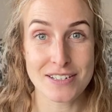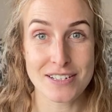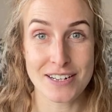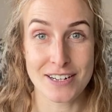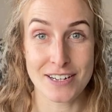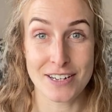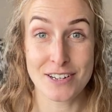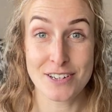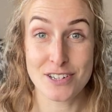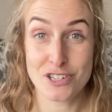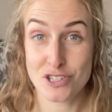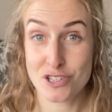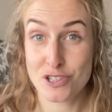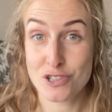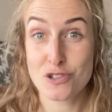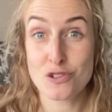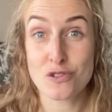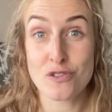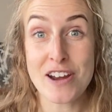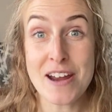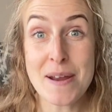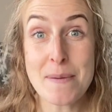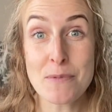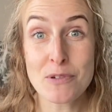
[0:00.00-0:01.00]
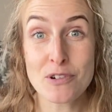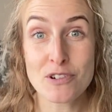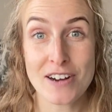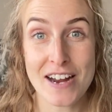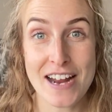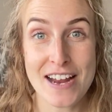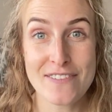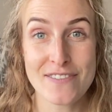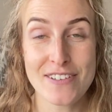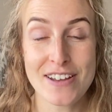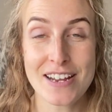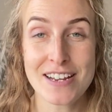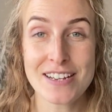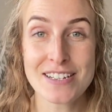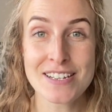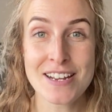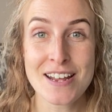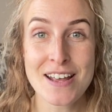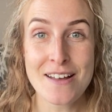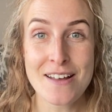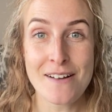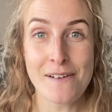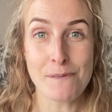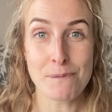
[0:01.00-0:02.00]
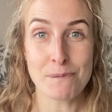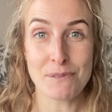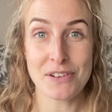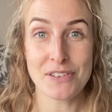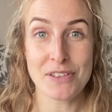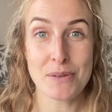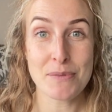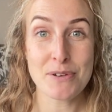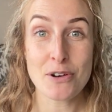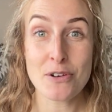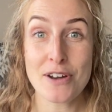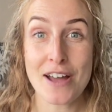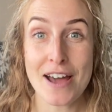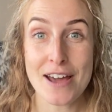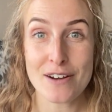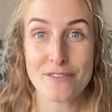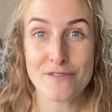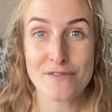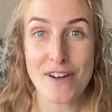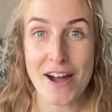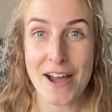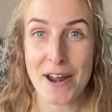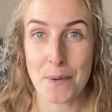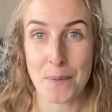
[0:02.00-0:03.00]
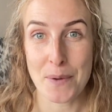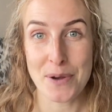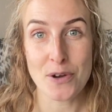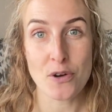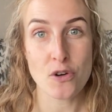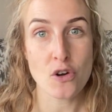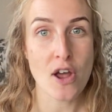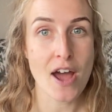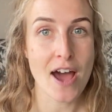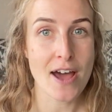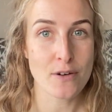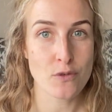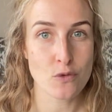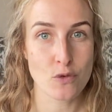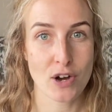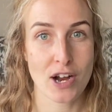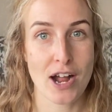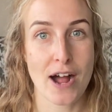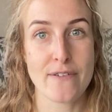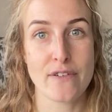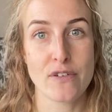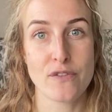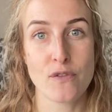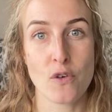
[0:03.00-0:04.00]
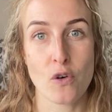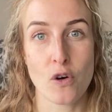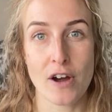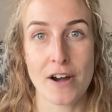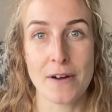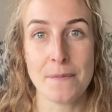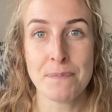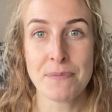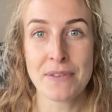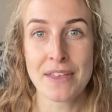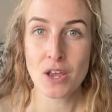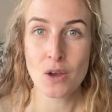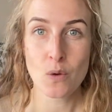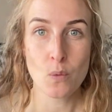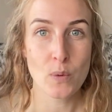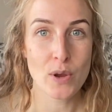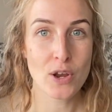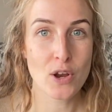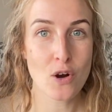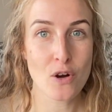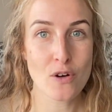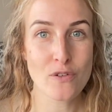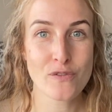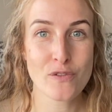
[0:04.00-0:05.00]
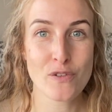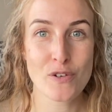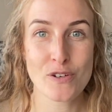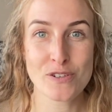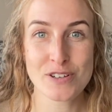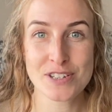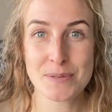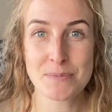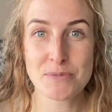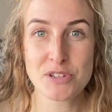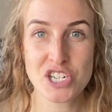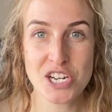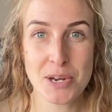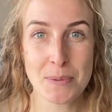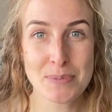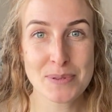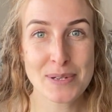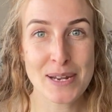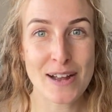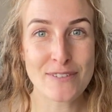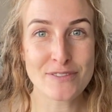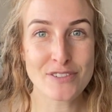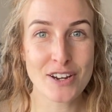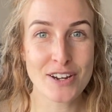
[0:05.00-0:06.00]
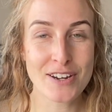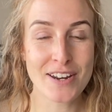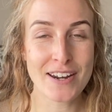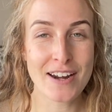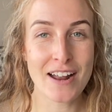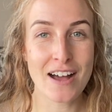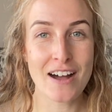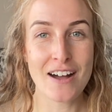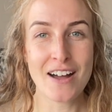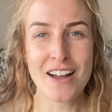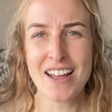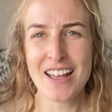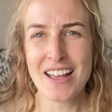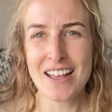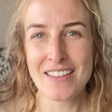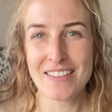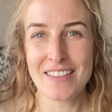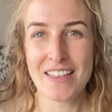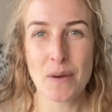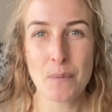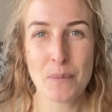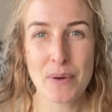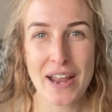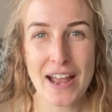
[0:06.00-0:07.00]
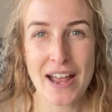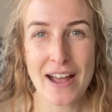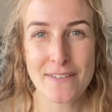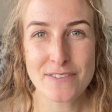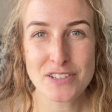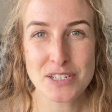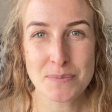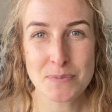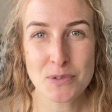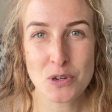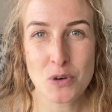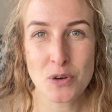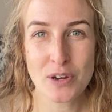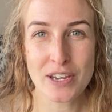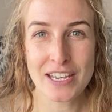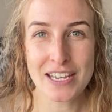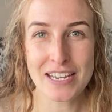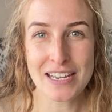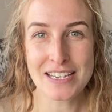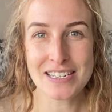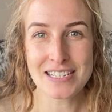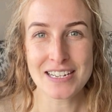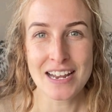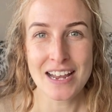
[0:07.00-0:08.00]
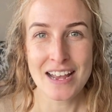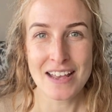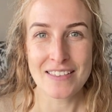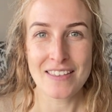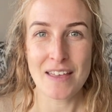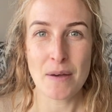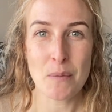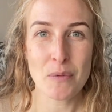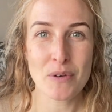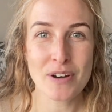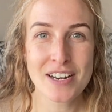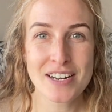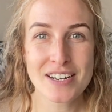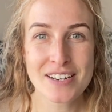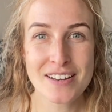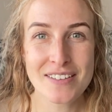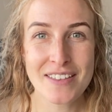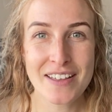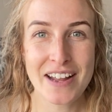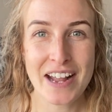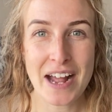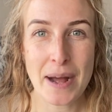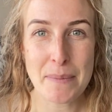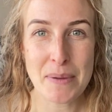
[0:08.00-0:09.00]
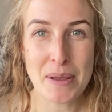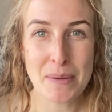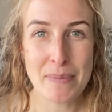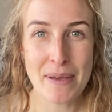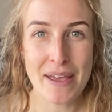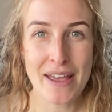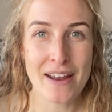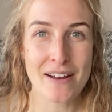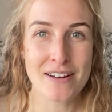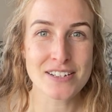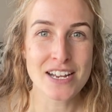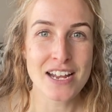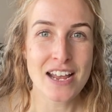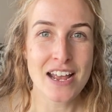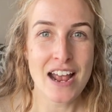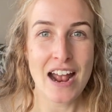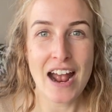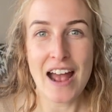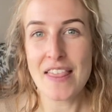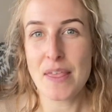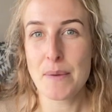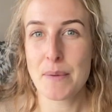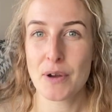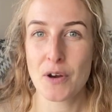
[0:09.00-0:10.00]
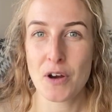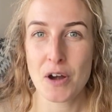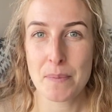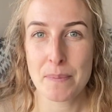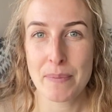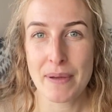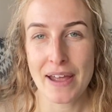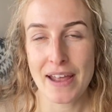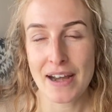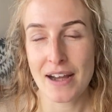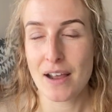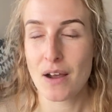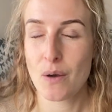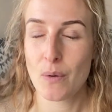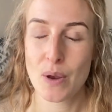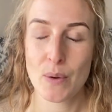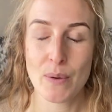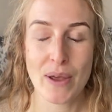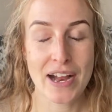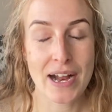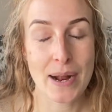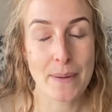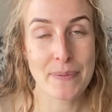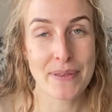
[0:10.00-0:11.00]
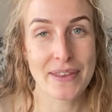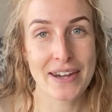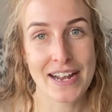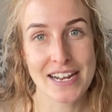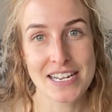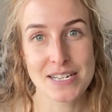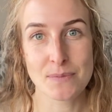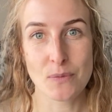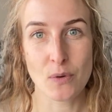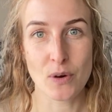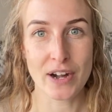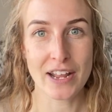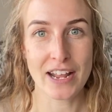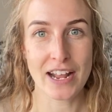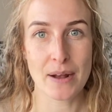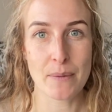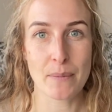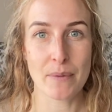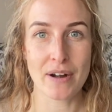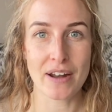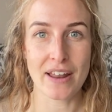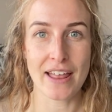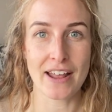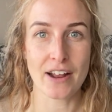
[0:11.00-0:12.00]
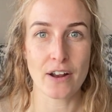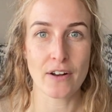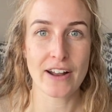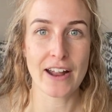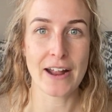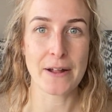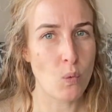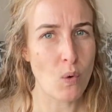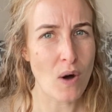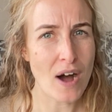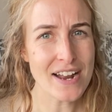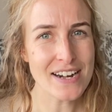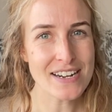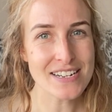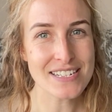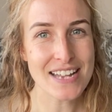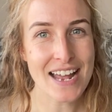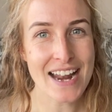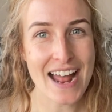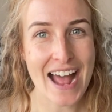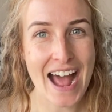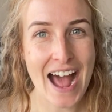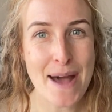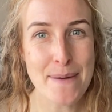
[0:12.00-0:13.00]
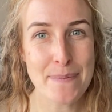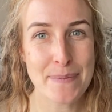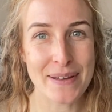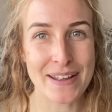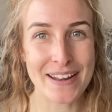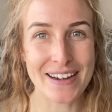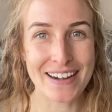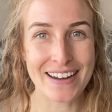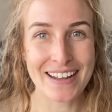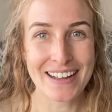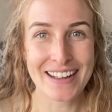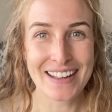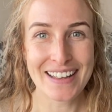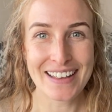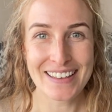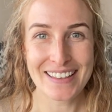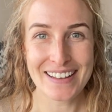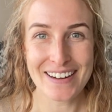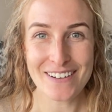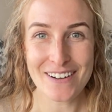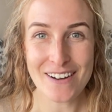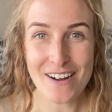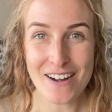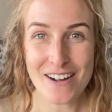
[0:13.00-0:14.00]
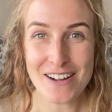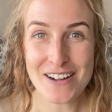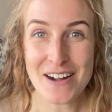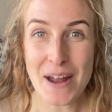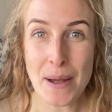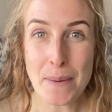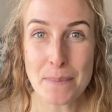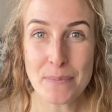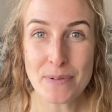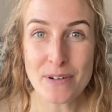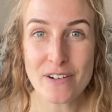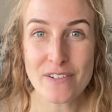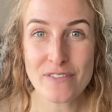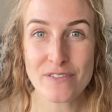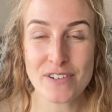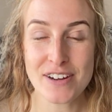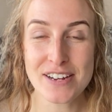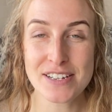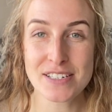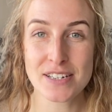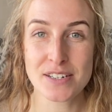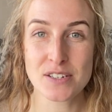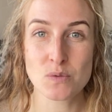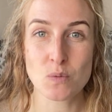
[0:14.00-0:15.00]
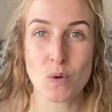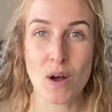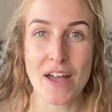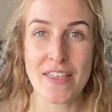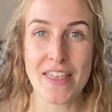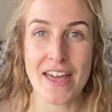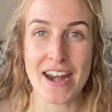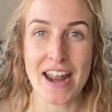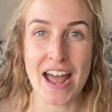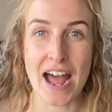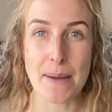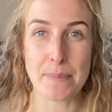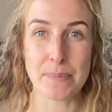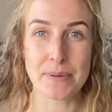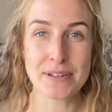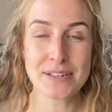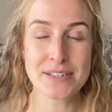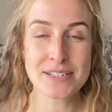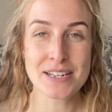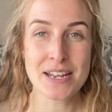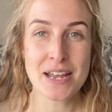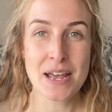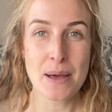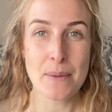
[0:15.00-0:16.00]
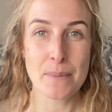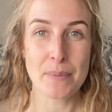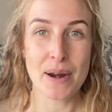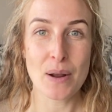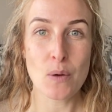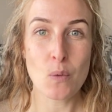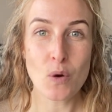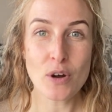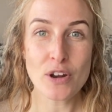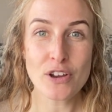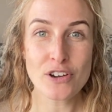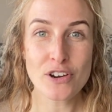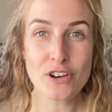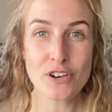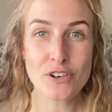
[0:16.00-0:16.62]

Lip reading: extreme cravings, and then we don't know how to fight it. We don't know how to recover for it. We go for some chips after dinner, then we have some cookies, then we're into the gummy bears, and then we go to bed. We wake up the next morning and we're like, okay, why does that happen? There are a number of reasons why that happens, but I want you to